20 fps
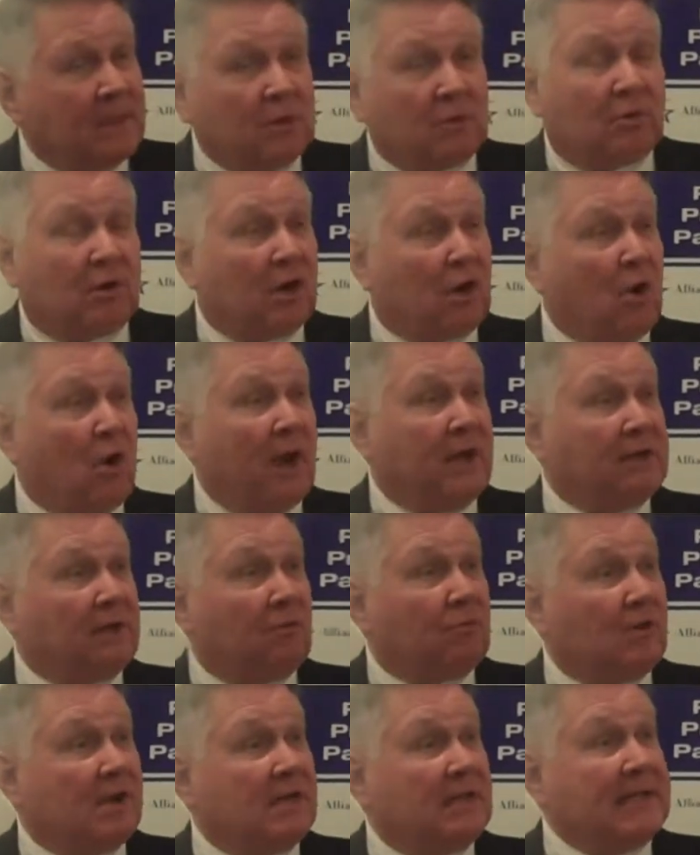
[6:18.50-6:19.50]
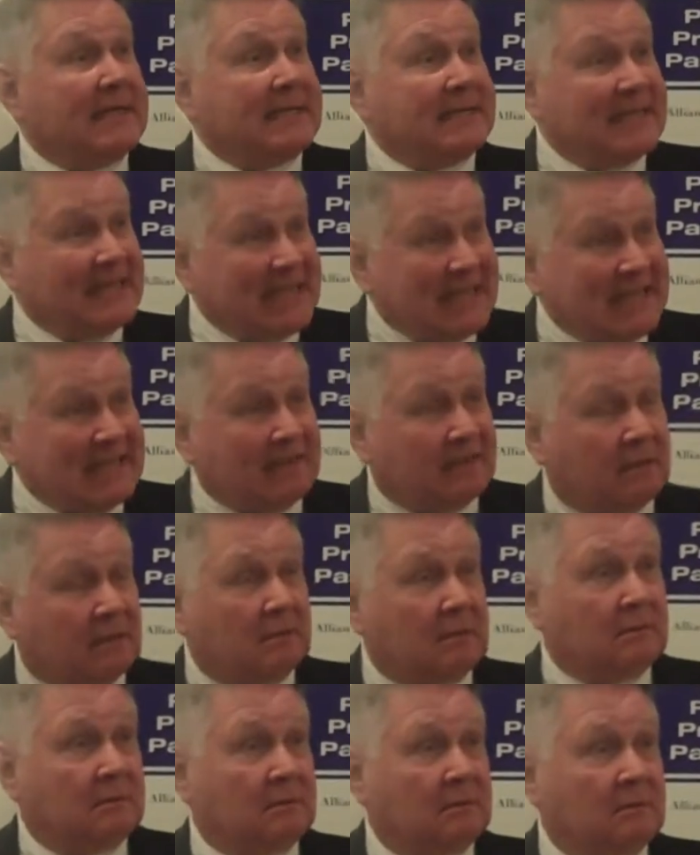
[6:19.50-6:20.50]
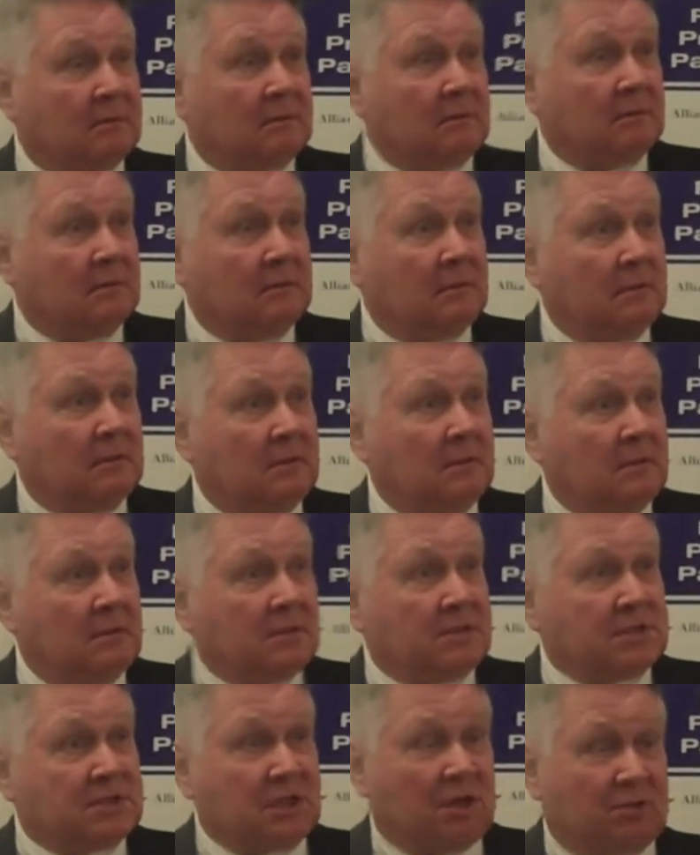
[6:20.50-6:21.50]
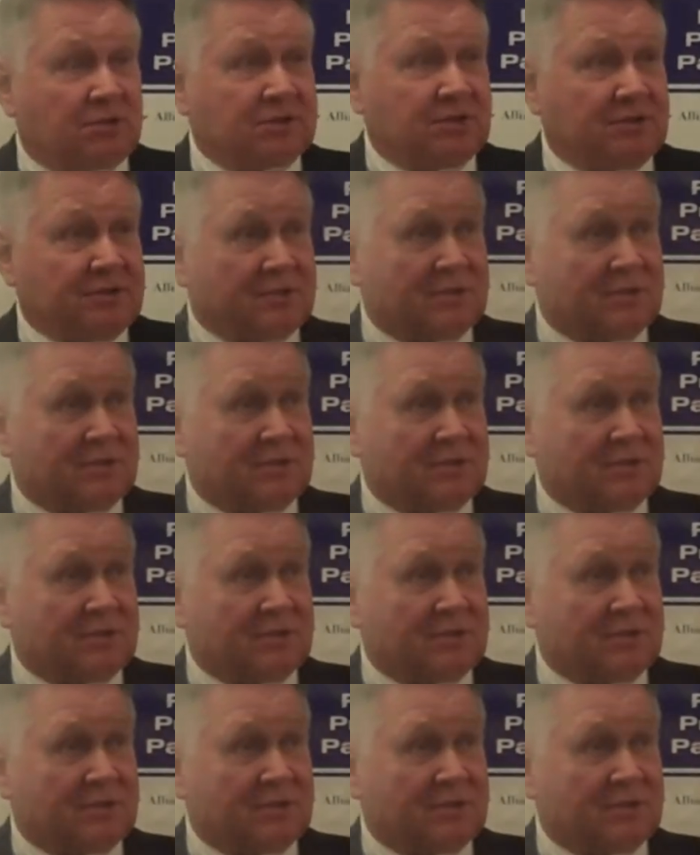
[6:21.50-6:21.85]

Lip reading: who are going to really need Social